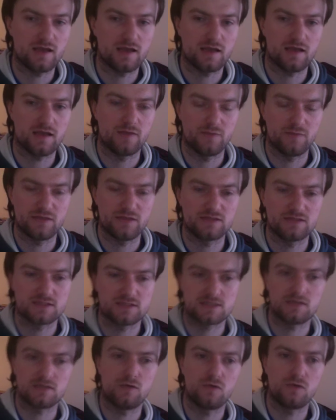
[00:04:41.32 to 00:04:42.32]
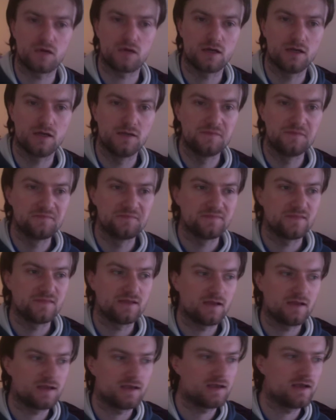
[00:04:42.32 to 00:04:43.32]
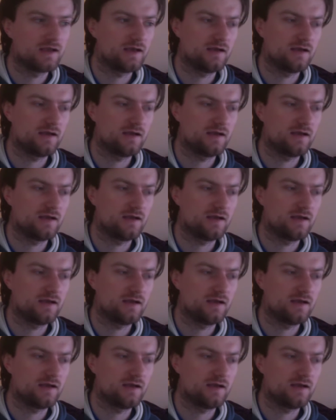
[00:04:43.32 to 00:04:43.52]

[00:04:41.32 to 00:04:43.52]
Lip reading: a bit slower. Like